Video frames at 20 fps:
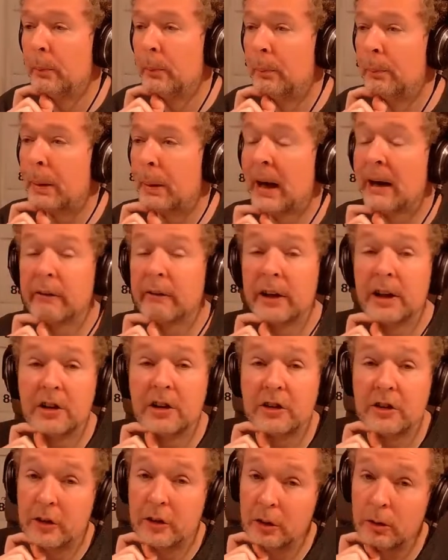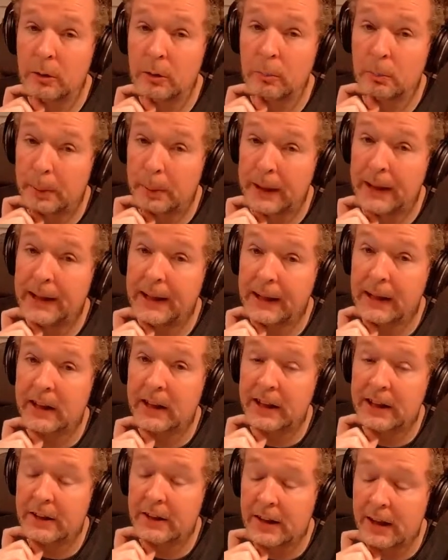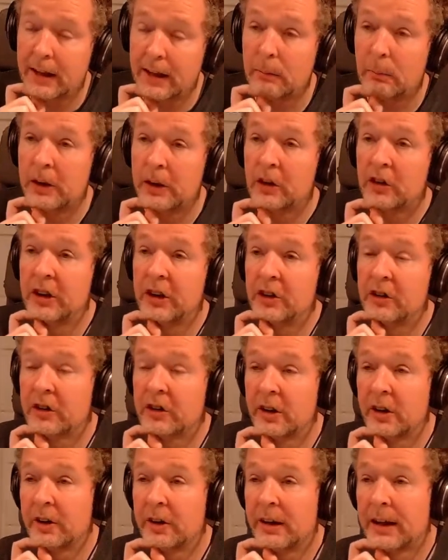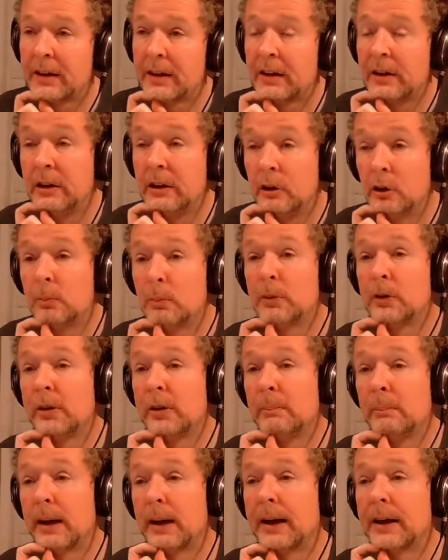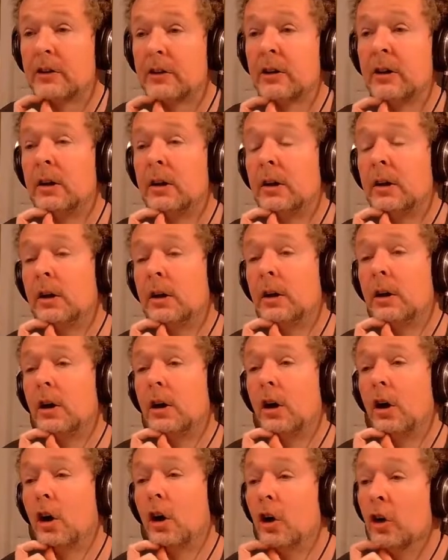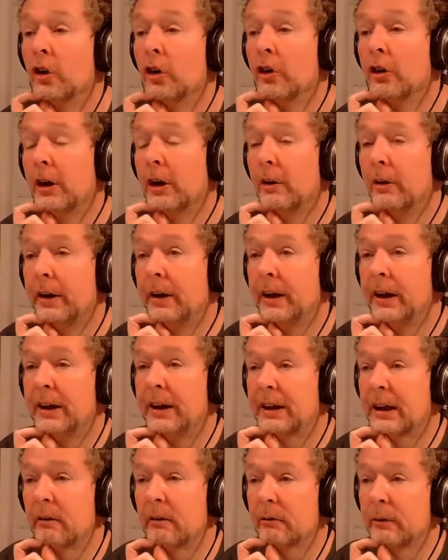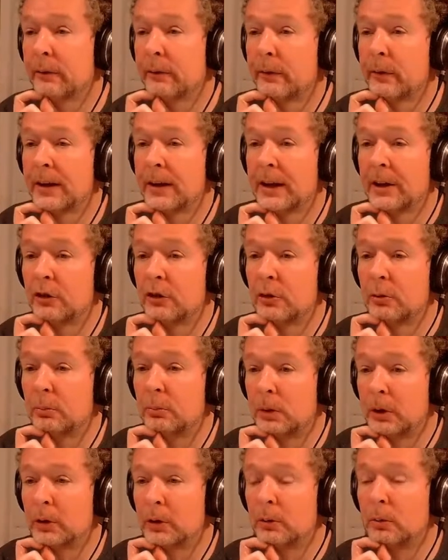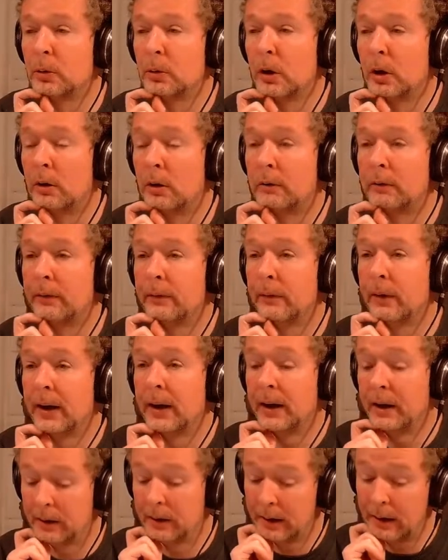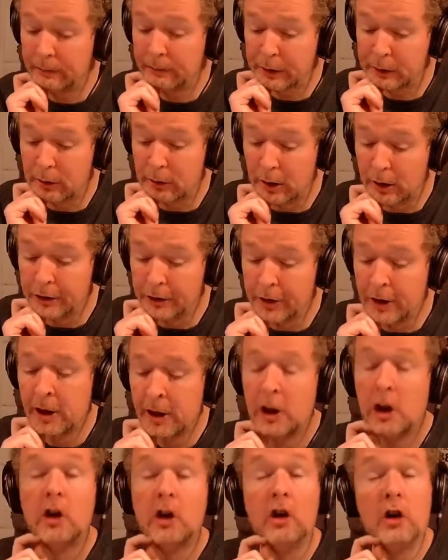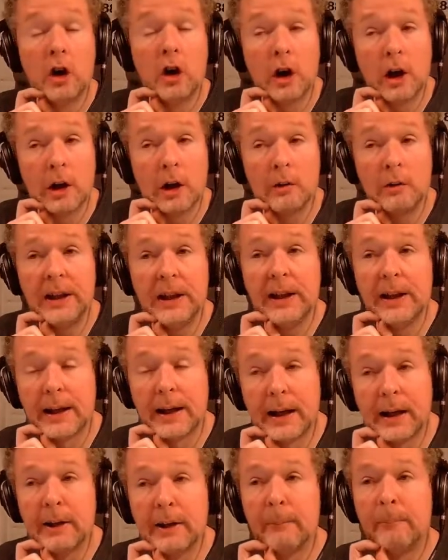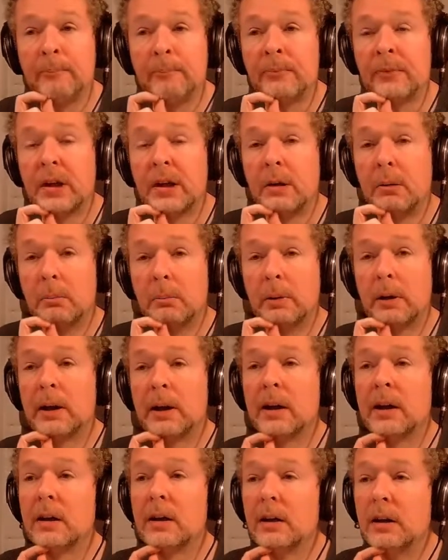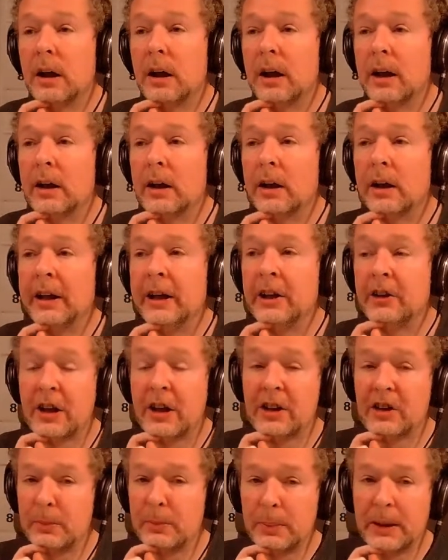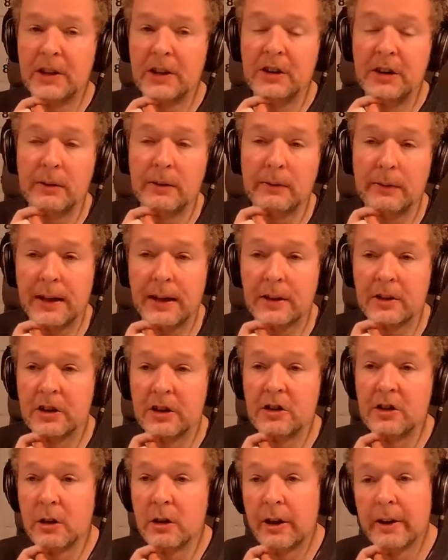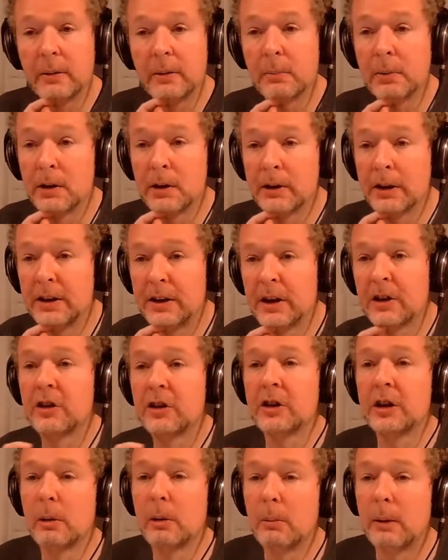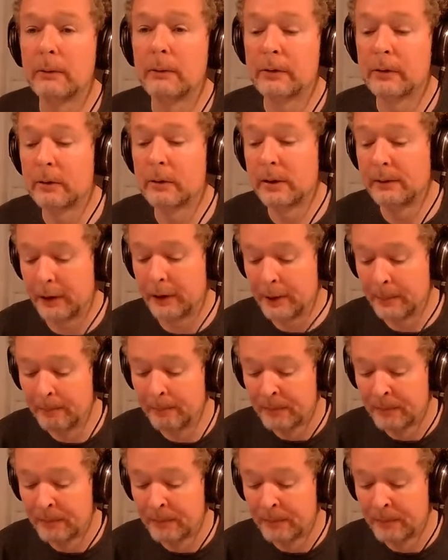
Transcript: barriers to being that in debt, which in turn had an enormous impact on the current financial model of Evergrande. Not only that, but exacerbating factors like the market doesn't go up forever.